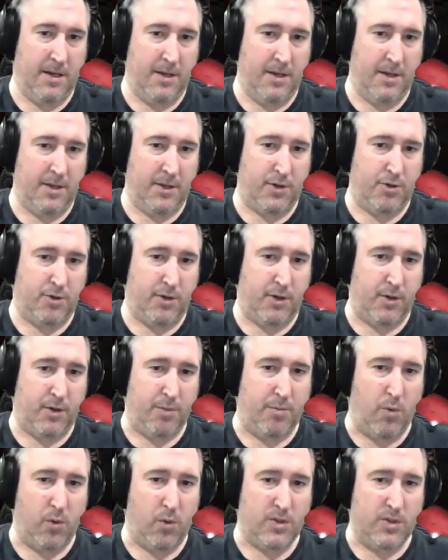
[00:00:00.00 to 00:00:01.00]
The trick with
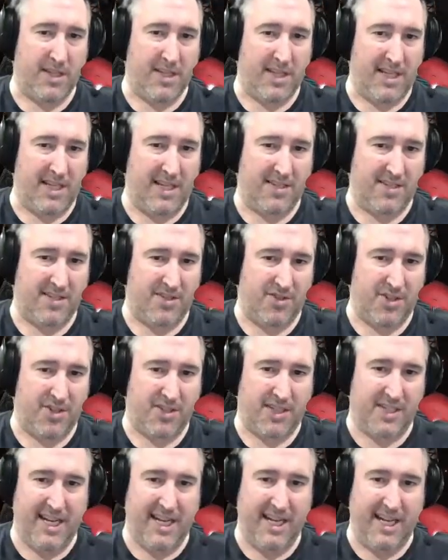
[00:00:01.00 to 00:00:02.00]
most of these is
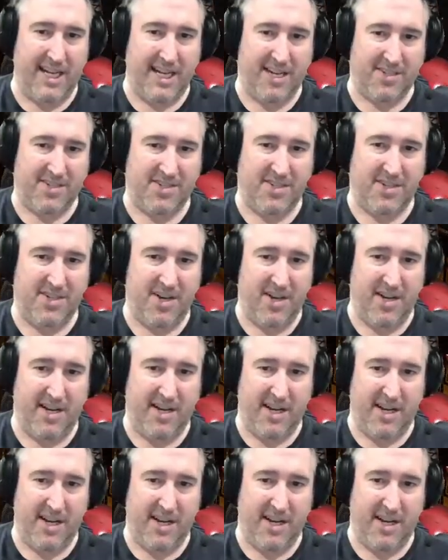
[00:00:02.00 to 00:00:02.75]
just getting a stun